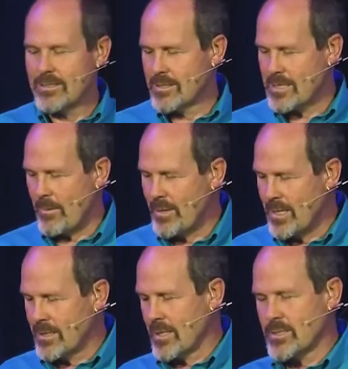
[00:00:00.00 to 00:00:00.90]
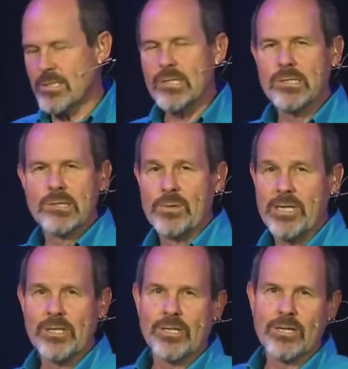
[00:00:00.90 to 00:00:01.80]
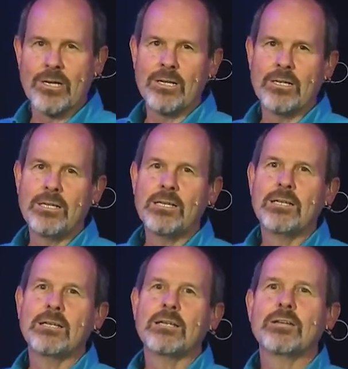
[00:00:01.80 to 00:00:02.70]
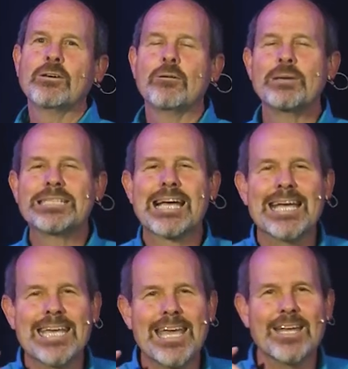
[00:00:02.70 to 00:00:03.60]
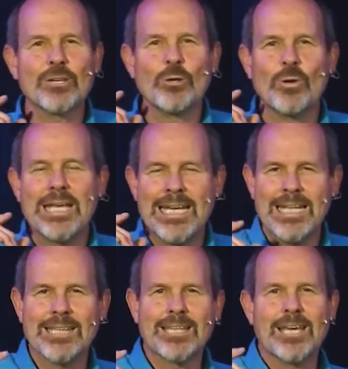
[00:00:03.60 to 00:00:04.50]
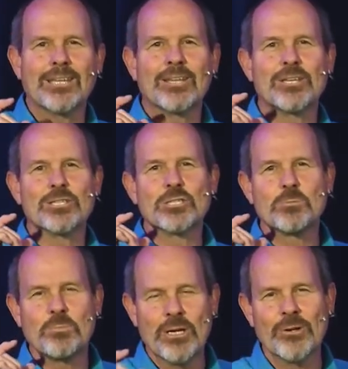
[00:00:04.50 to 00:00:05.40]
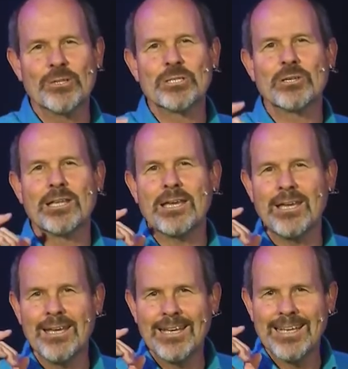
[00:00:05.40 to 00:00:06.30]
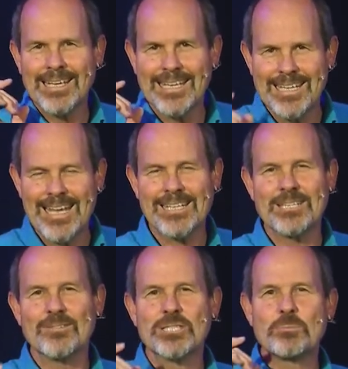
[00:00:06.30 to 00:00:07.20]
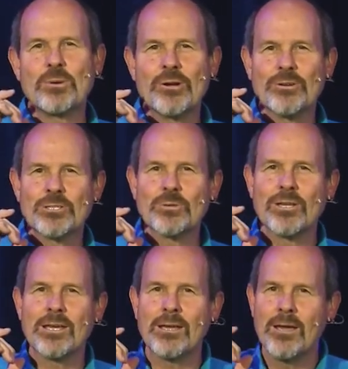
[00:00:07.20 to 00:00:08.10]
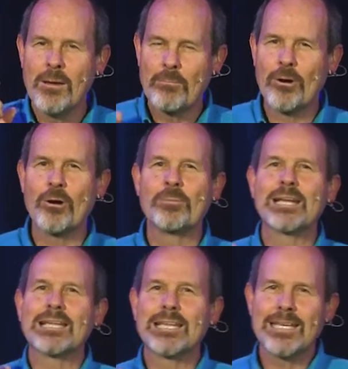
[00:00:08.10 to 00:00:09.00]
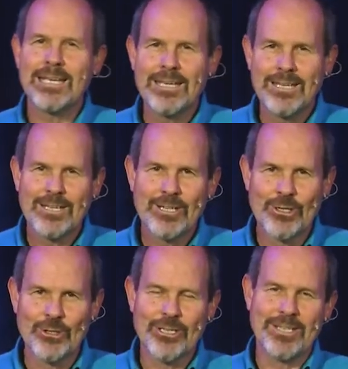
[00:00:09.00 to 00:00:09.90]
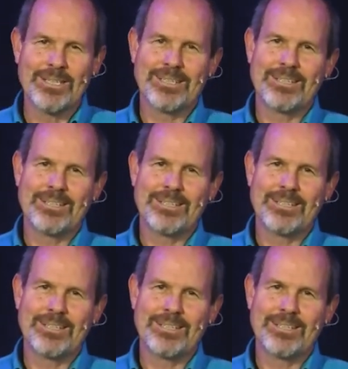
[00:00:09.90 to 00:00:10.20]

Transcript: Does that mean it doesn't do any good at all? No, it means I can't do anything that is spiritually connective, spiritually, permanently good.